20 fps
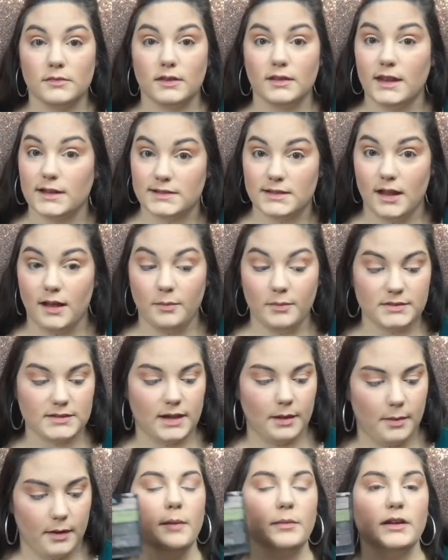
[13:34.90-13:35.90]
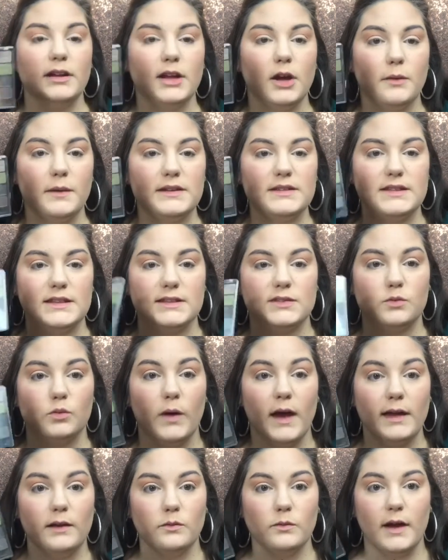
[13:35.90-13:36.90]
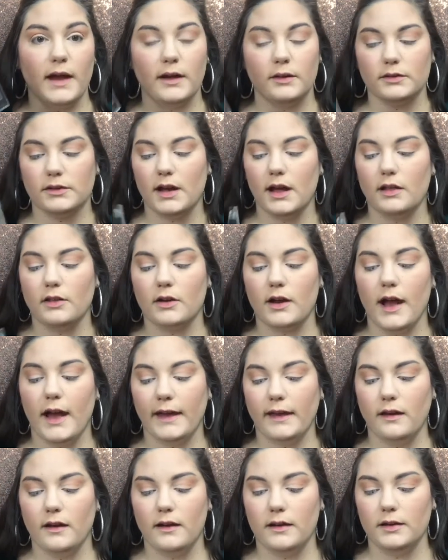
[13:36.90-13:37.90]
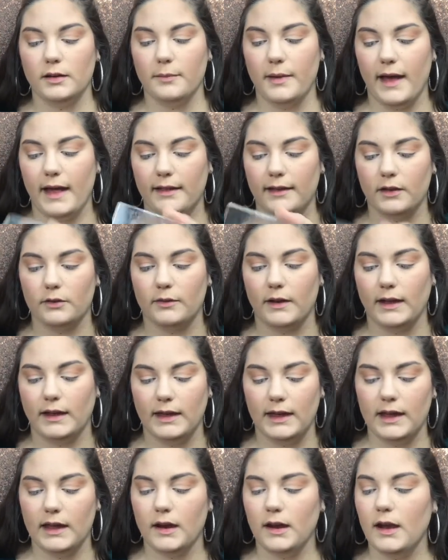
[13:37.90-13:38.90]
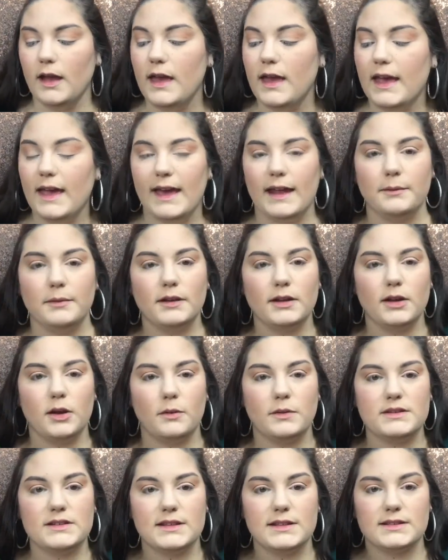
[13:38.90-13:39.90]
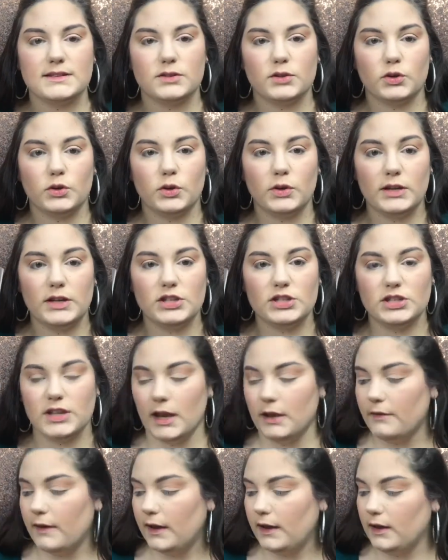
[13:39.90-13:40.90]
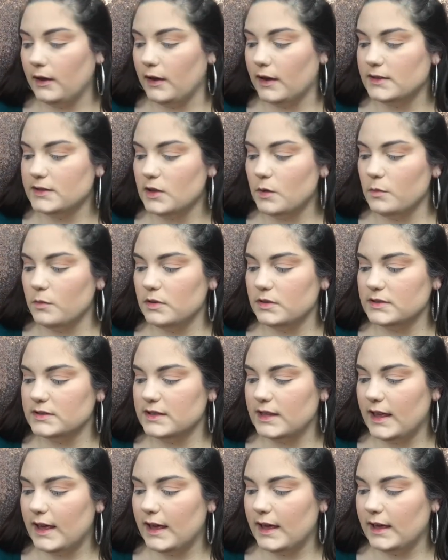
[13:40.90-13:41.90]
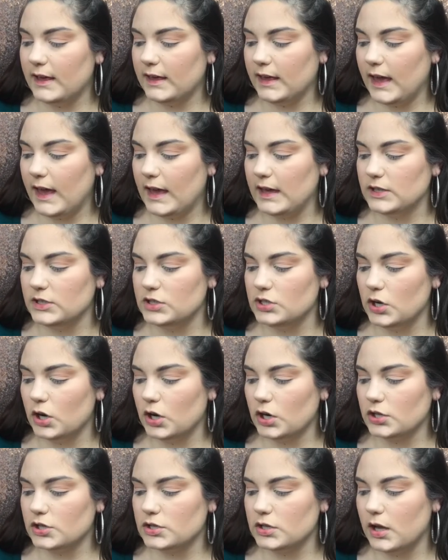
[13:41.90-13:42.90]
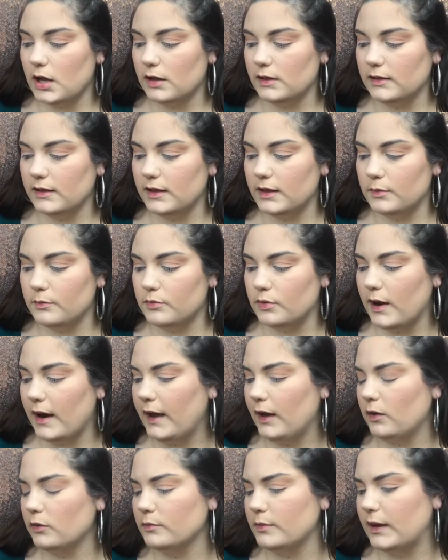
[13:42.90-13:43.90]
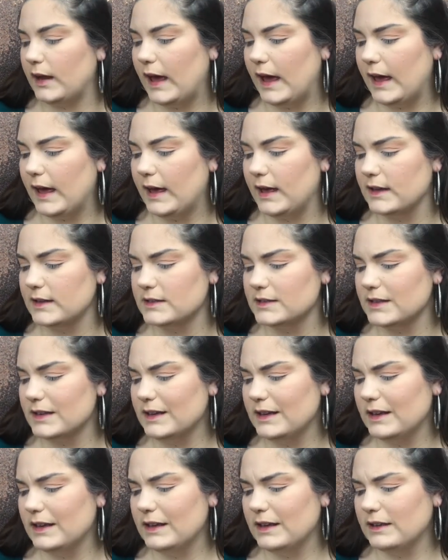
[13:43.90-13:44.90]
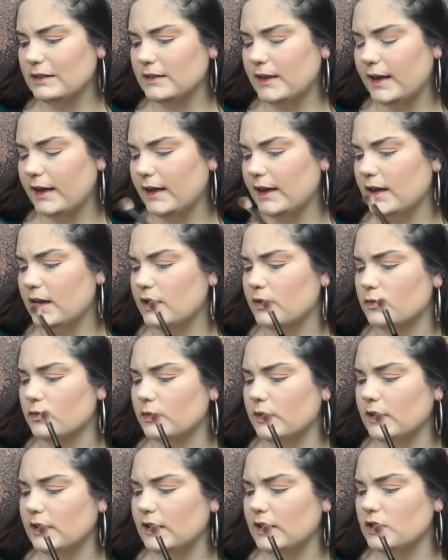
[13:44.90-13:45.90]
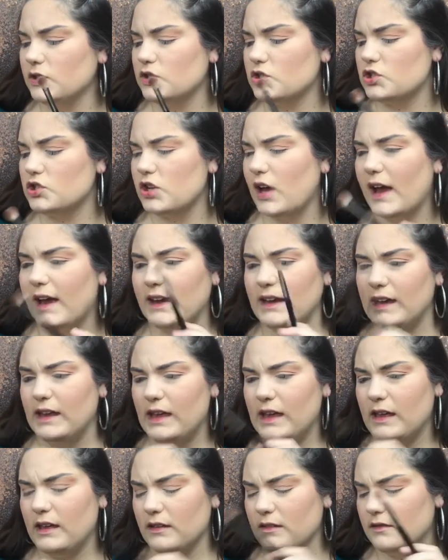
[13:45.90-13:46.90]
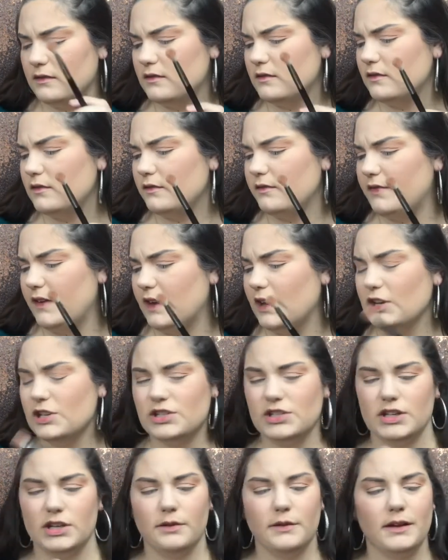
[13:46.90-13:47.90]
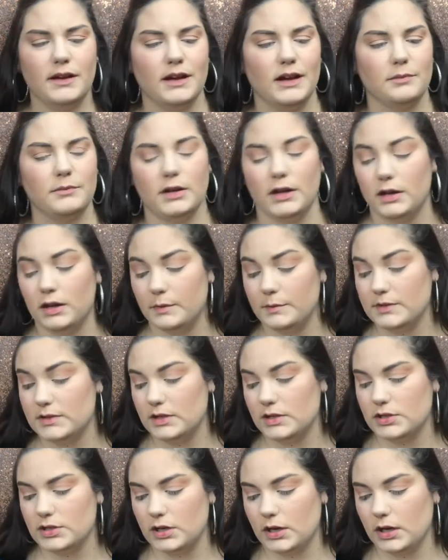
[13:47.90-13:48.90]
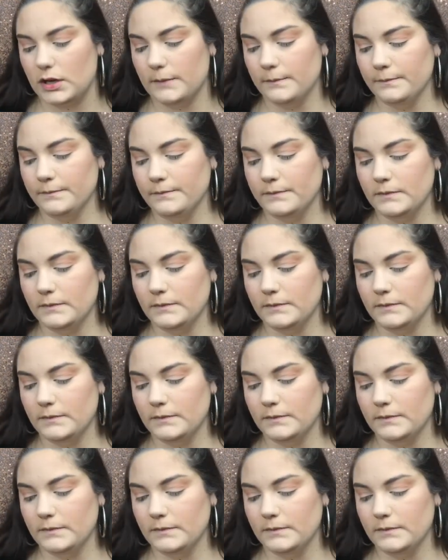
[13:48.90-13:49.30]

That's all I'm going to say about it. I'm going to go into this Wet n Wild Color Icon palette right here. And I'm going to go into this crease shade right here. It's almost like a dark chocolate brown, but it has like a really shiny finish to it. I'm not 100% sure.